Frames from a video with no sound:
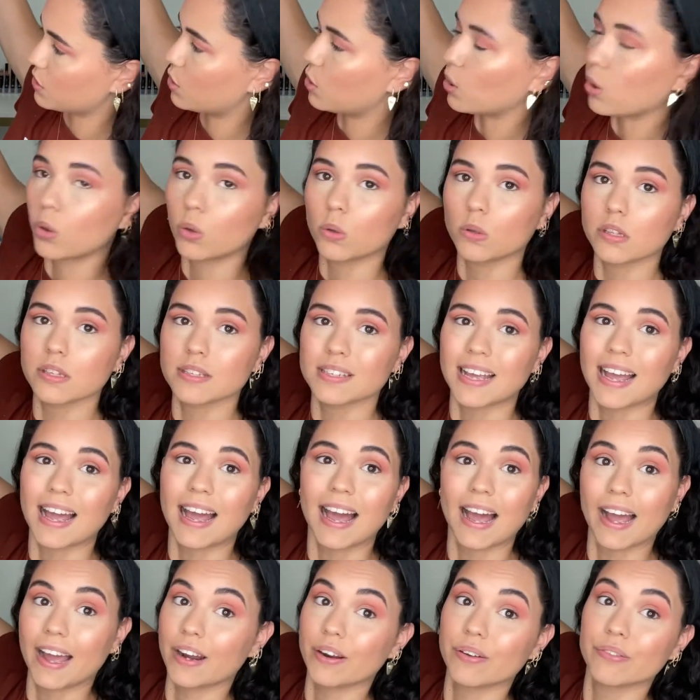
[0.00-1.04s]
gold.
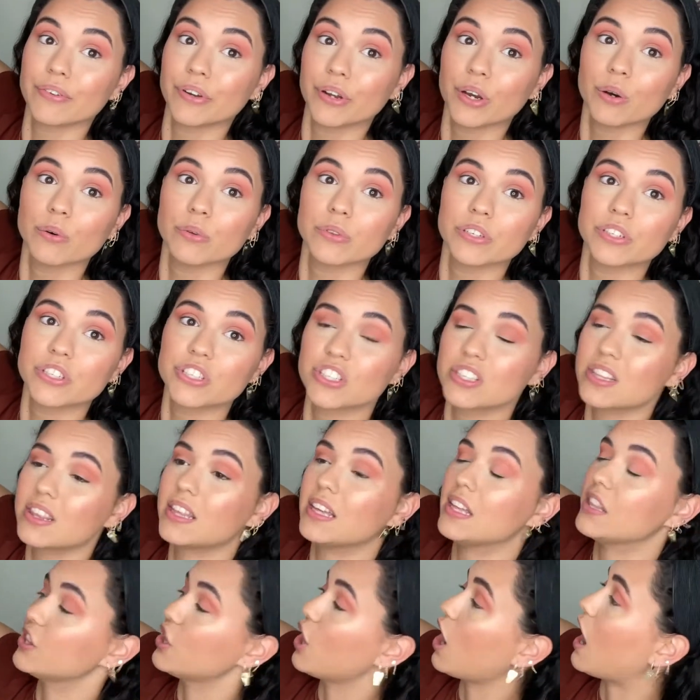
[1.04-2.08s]
I don't know.
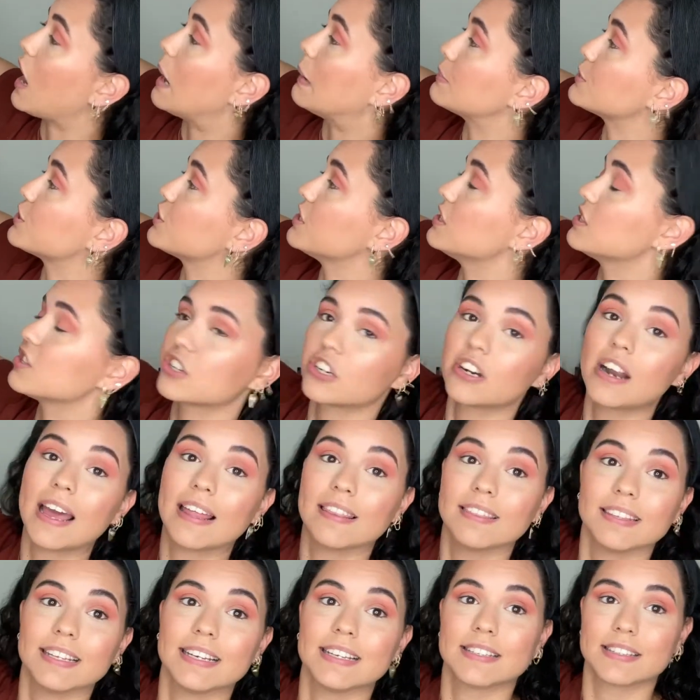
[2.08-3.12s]
The options are
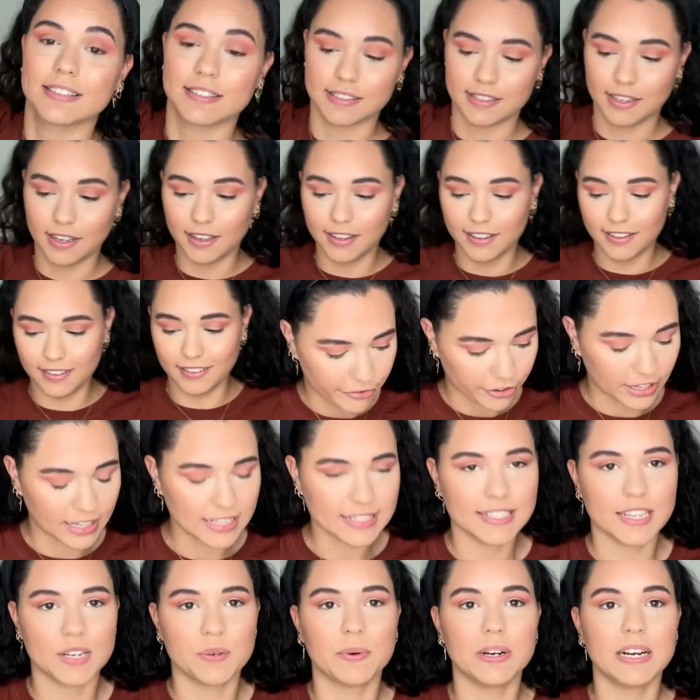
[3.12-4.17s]
endless. I
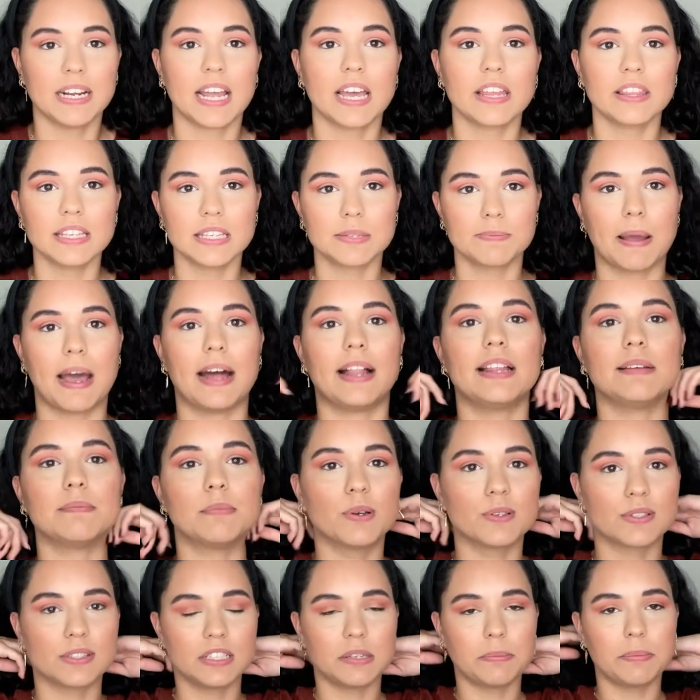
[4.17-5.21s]
did want to get this palette
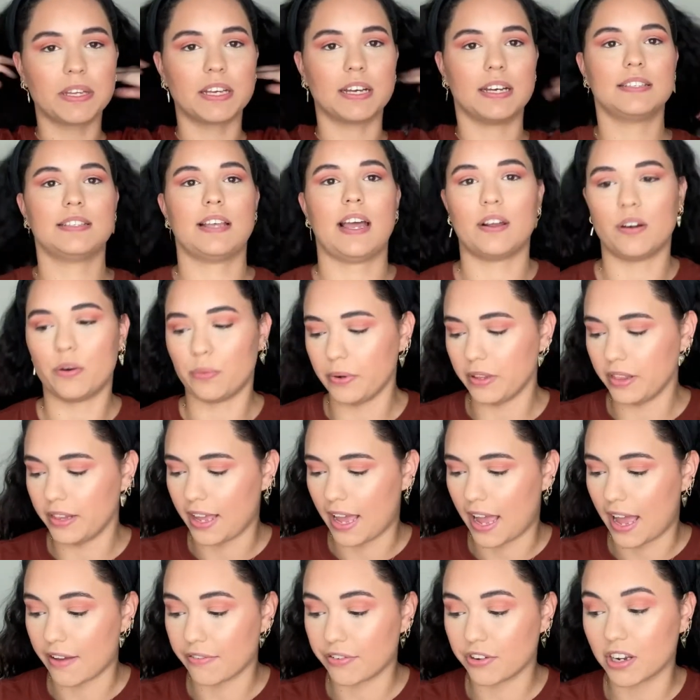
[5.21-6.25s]
mostly because I don't really
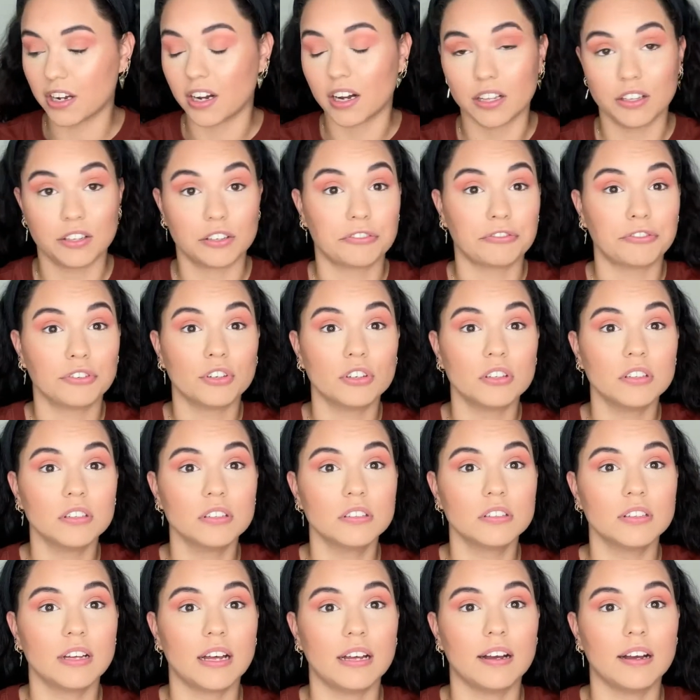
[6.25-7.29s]
have colorful